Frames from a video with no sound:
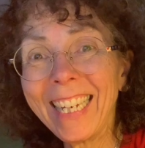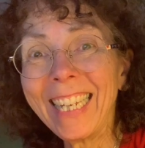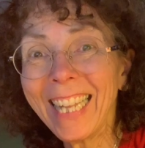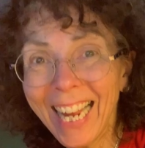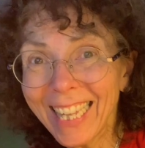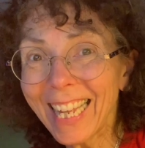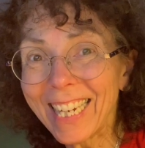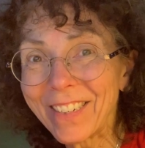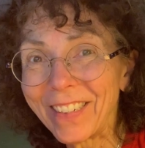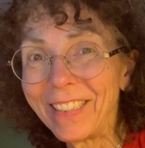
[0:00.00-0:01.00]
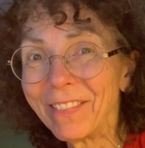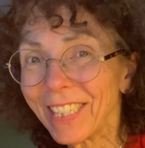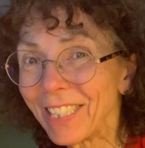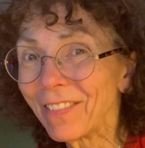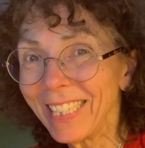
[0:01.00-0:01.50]
I didn't like that dream.
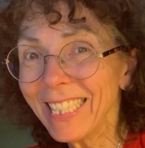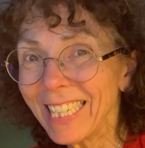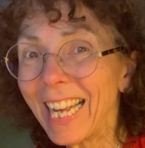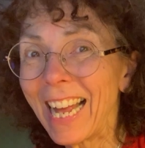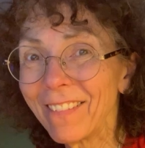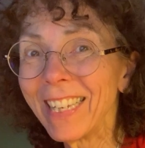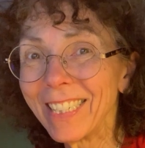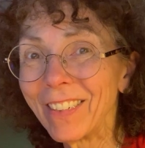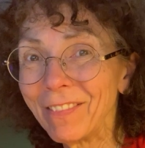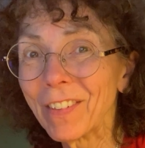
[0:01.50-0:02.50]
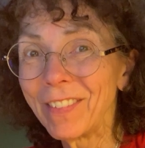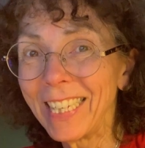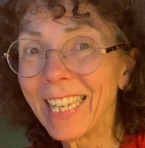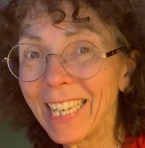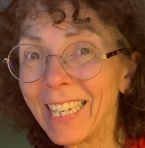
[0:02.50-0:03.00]
Could you please not have that dream from me
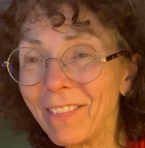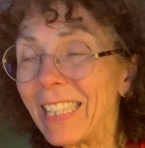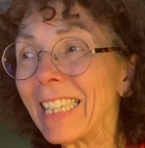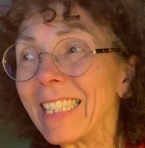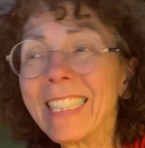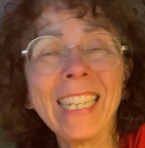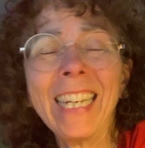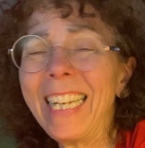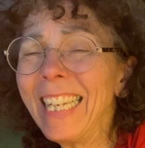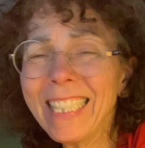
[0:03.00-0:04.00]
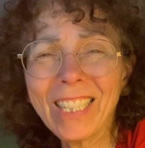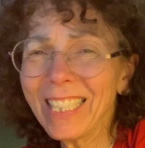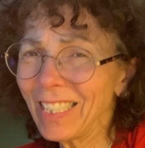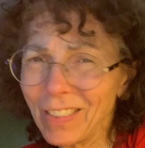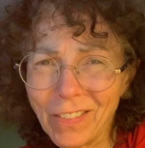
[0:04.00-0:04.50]
again? Because it's
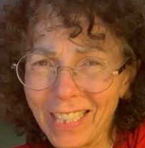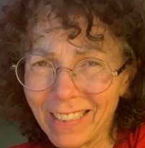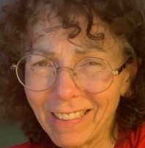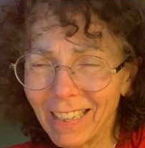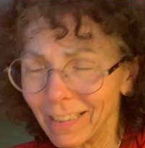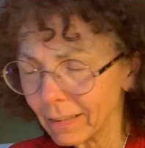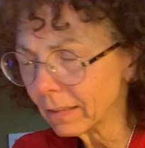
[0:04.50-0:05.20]
just too weird.